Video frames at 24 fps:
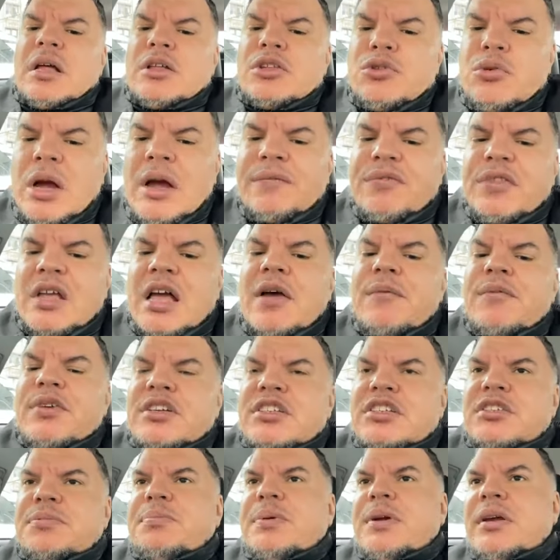You have to have
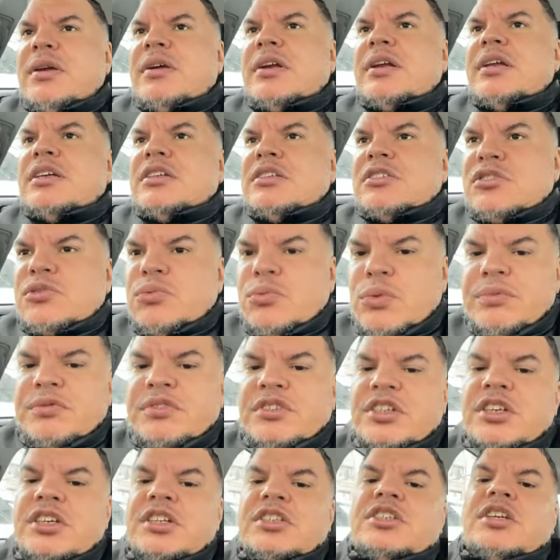experience with
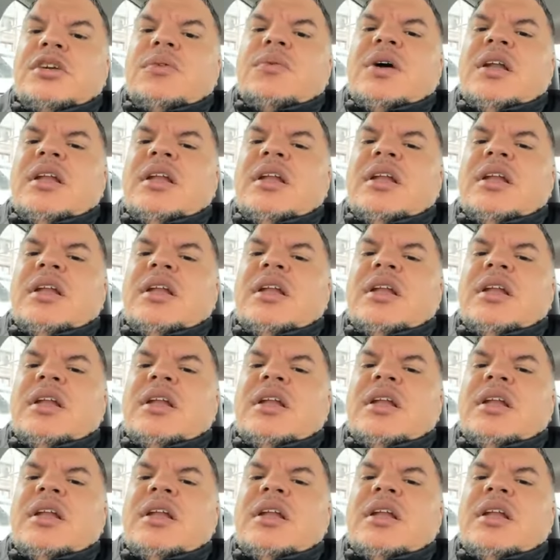teaching.